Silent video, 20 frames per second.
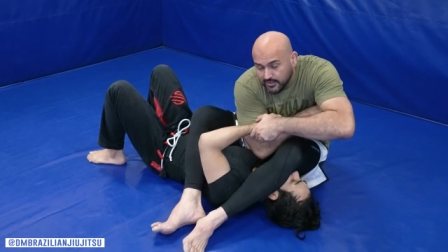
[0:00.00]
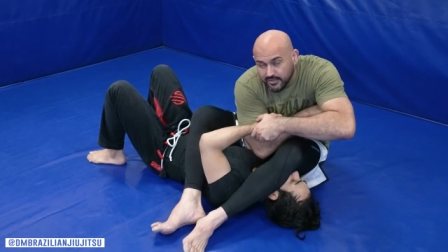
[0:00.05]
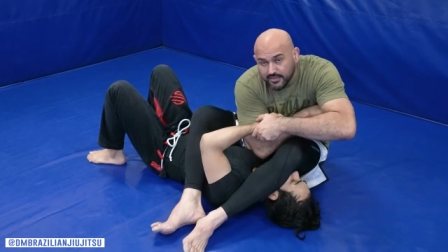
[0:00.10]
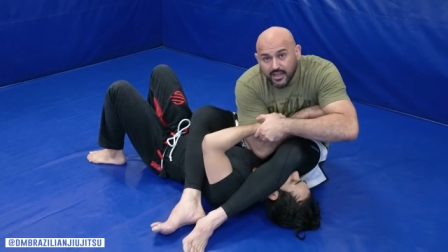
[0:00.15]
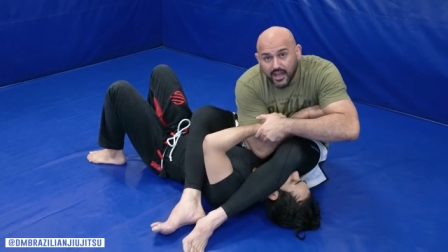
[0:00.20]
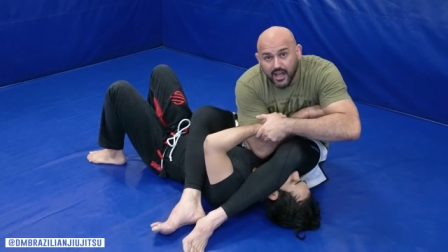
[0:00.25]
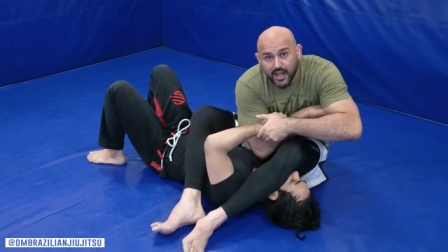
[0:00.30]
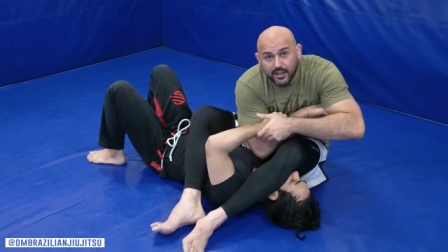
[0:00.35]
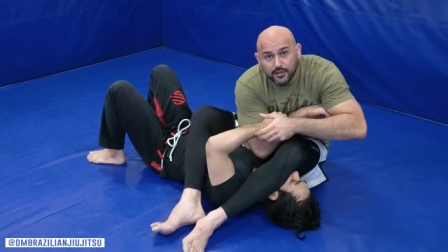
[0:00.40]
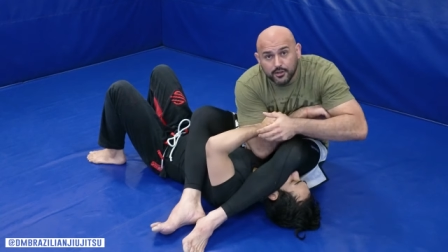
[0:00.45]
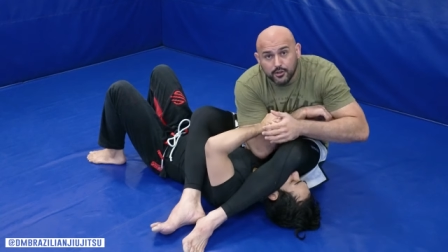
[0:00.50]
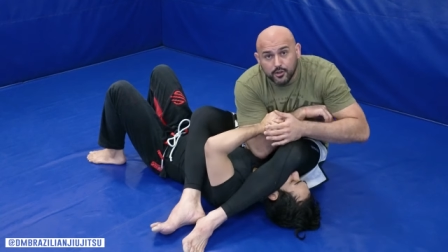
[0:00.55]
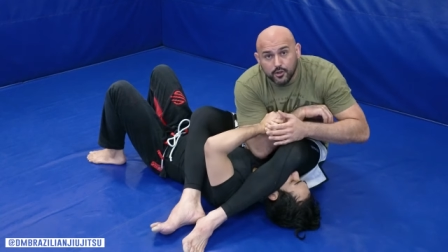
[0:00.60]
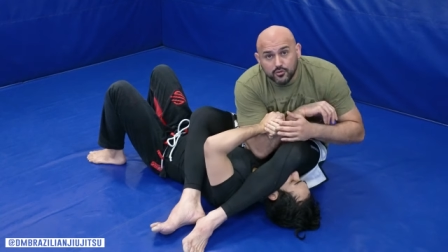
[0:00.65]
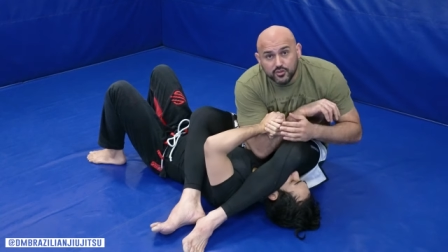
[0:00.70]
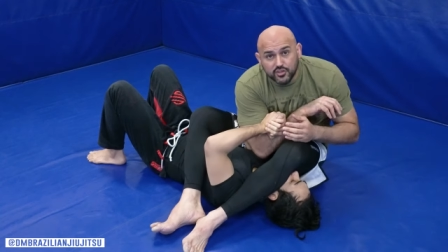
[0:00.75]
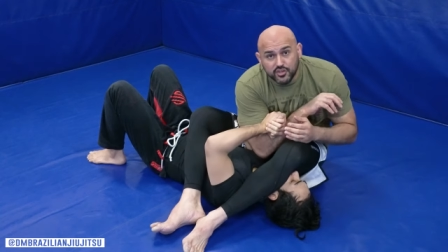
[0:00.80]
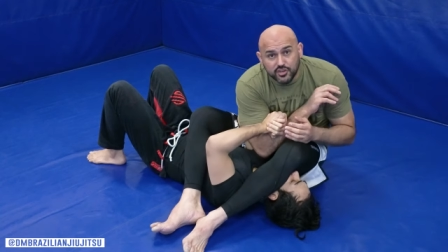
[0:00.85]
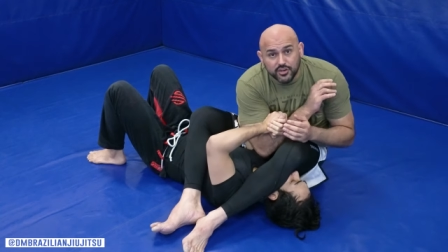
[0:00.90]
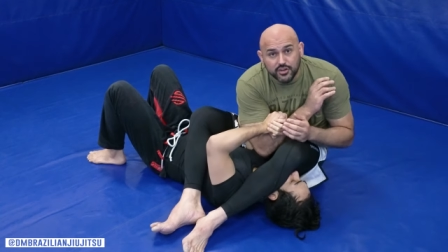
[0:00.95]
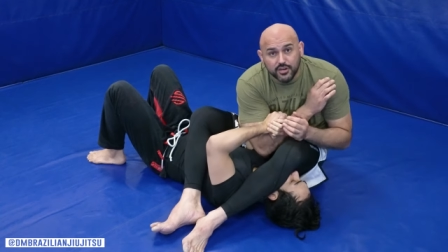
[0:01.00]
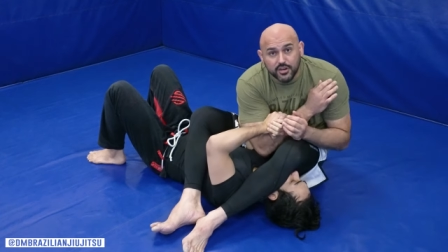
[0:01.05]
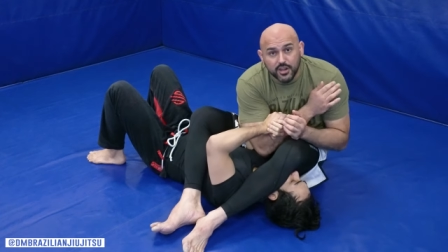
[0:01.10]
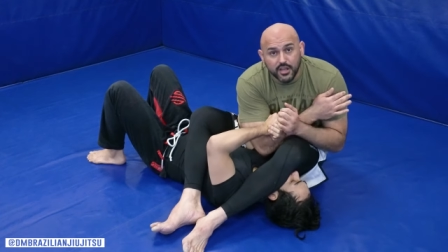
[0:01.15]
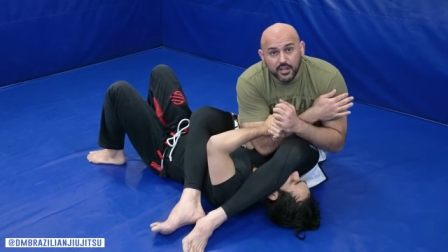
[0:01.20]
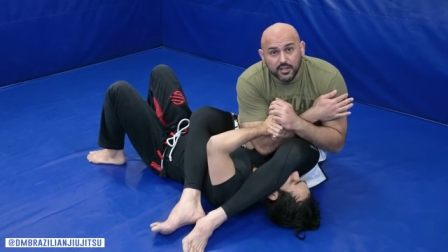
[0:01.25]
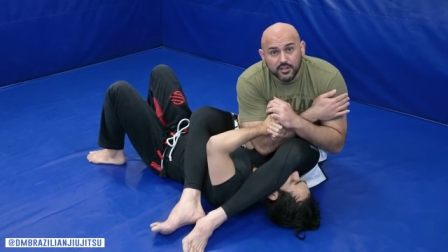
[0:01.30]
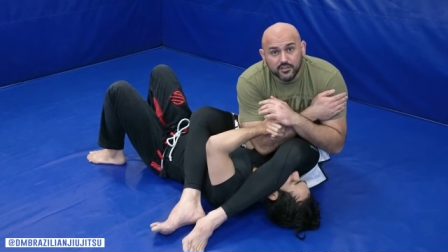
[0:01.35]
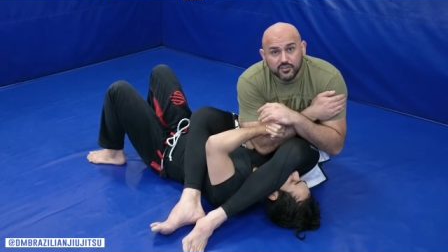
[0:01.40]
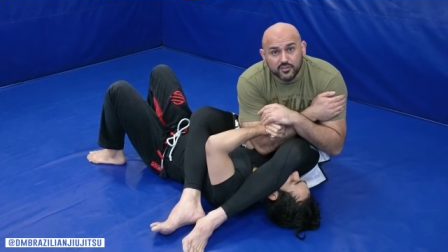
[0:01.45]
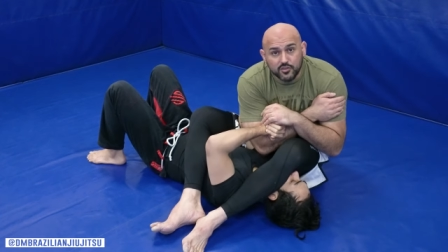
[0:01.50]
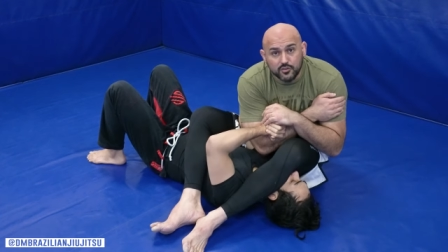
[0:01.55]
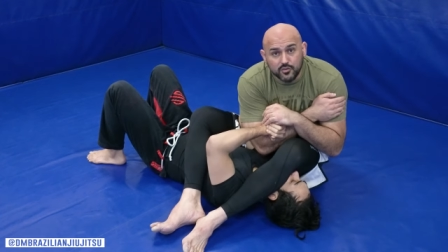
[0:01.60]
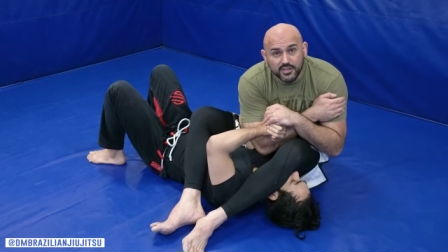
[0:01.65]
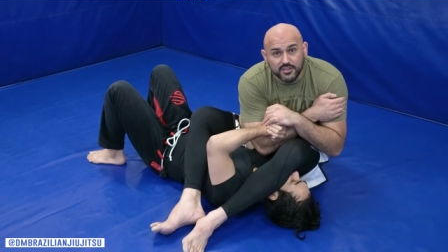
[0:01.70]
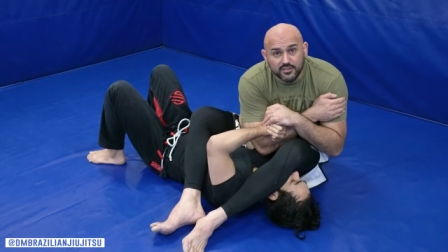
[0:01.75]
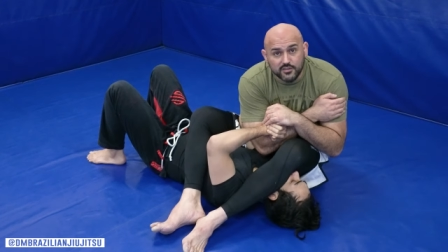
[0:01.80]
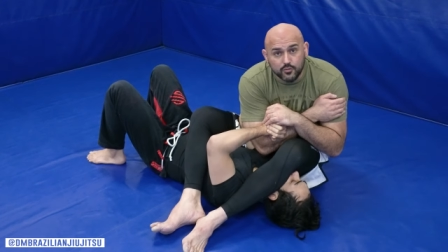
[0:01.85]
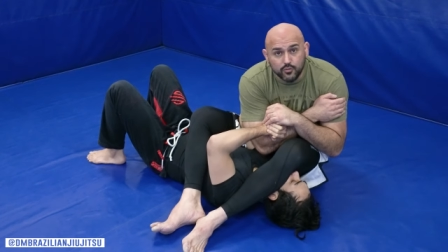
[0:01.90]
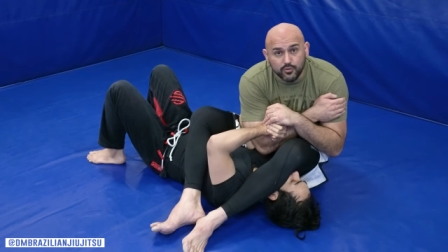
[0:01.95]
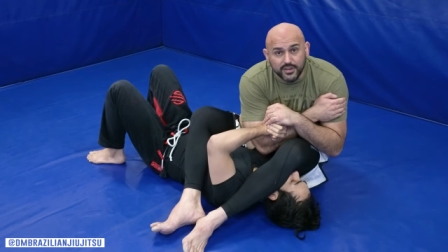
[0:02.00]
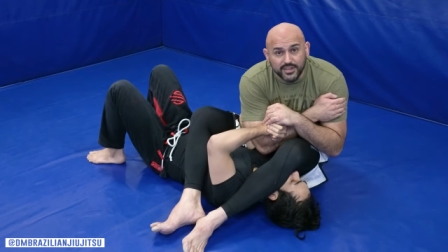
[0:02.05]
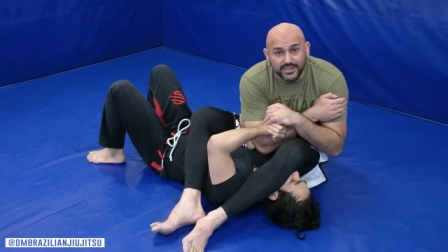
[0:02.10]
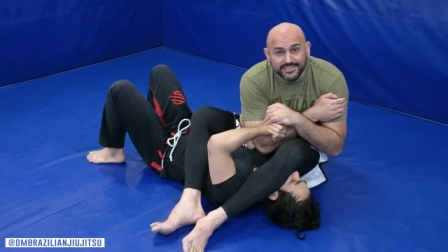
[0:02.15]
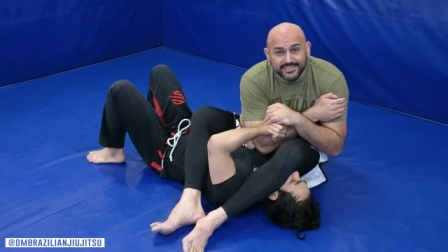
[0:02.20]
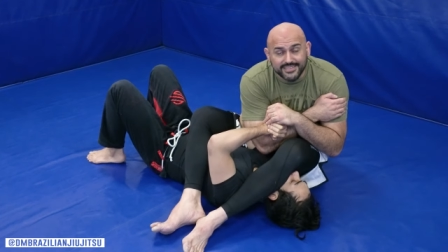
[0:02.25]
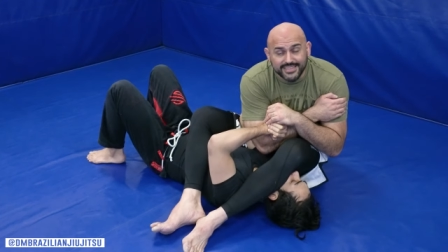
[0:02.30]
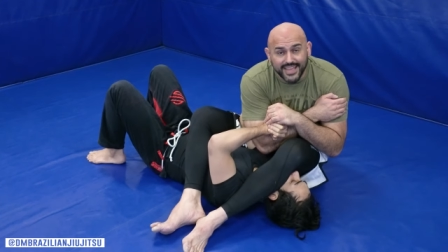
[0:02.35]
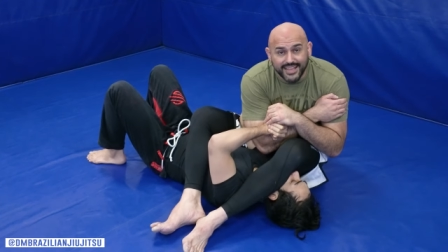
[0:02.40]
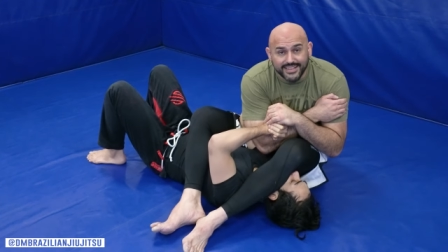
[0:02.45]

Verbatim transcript: a lot closer to his wrist.